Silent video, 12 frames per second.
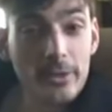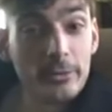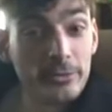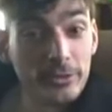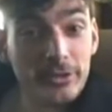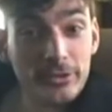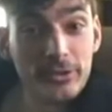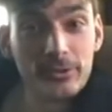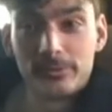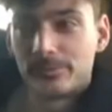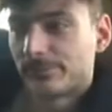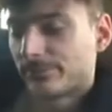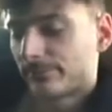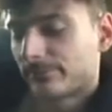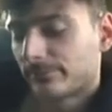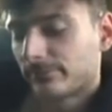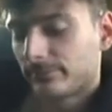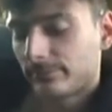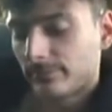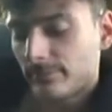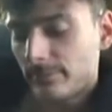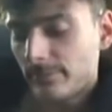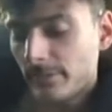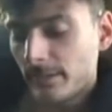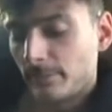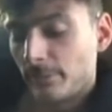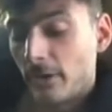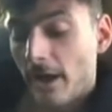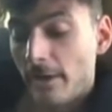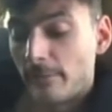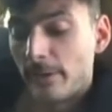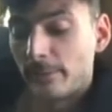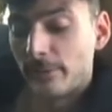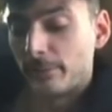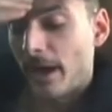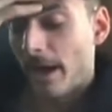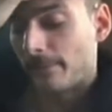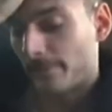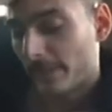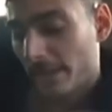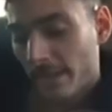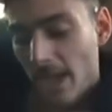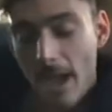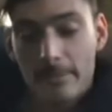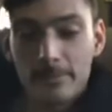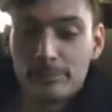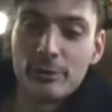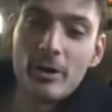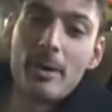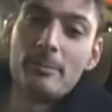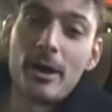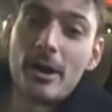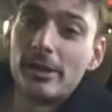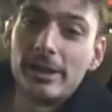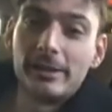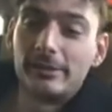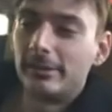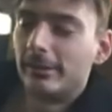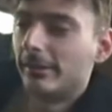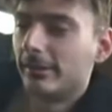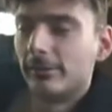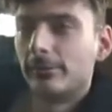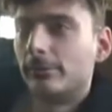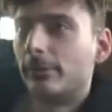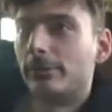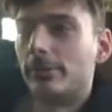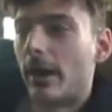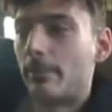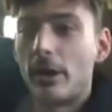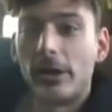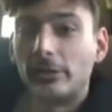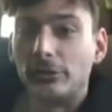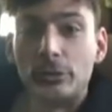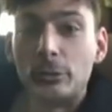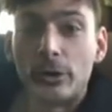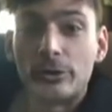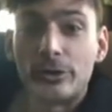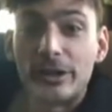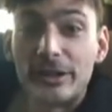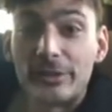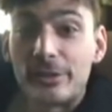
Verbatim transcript: other shit too. Bro, I remember I, I, bro, I bought like what if I, I bought like 200 ETH